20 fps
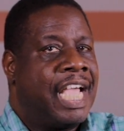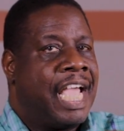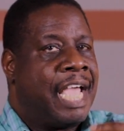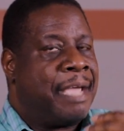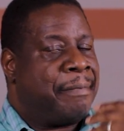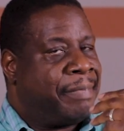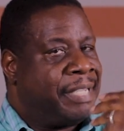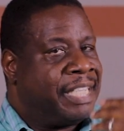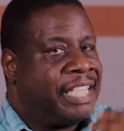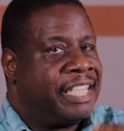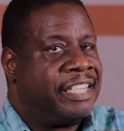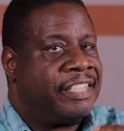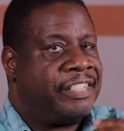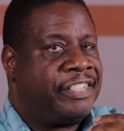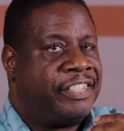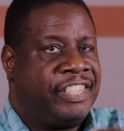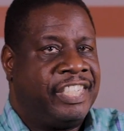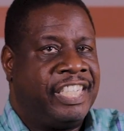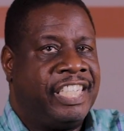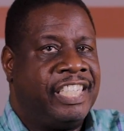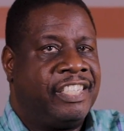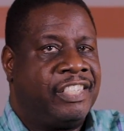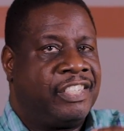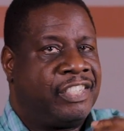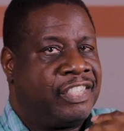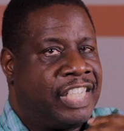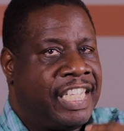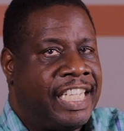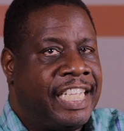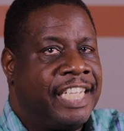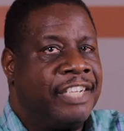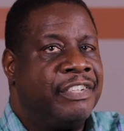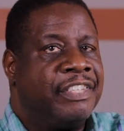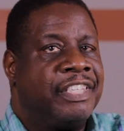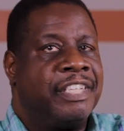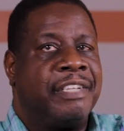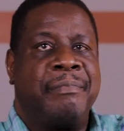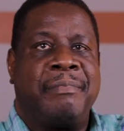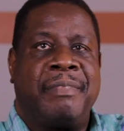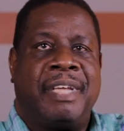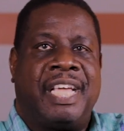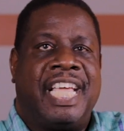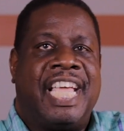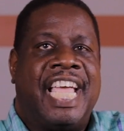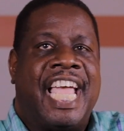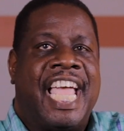And because Jesus healed him,